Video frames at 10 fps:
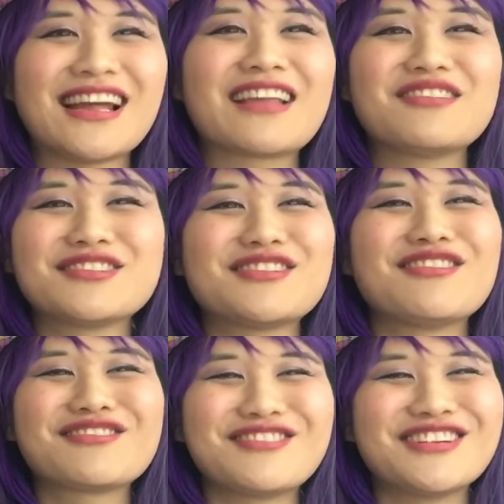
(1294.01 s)
like, you're so
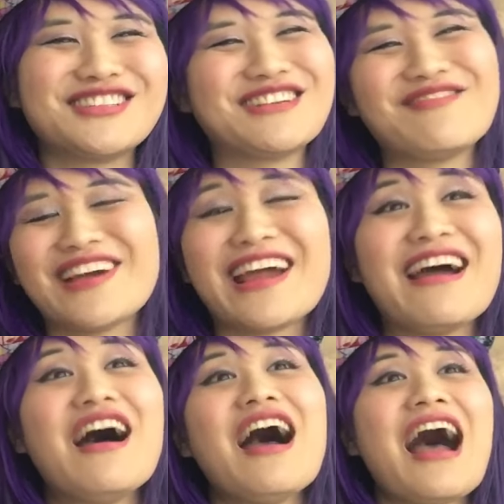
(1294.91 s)
cool, Jinbei.
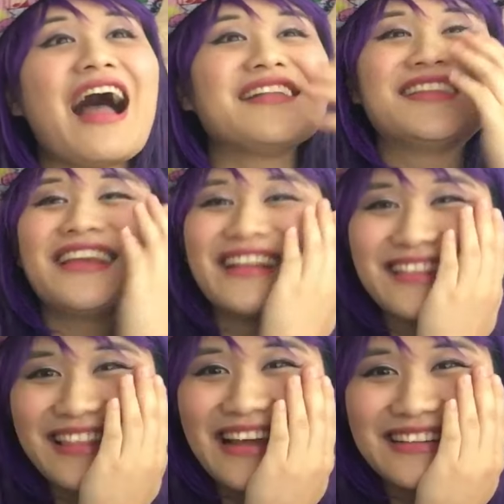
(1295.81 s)
I
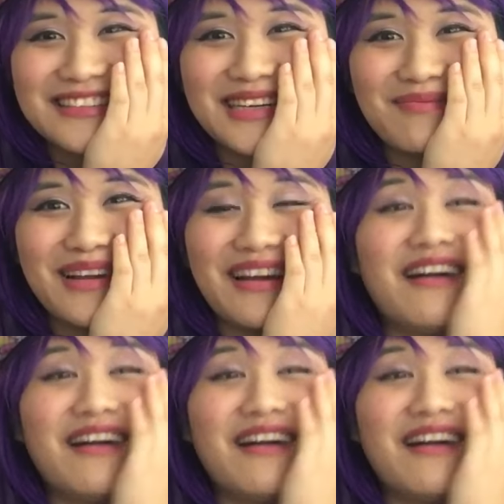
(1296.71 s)
didn't think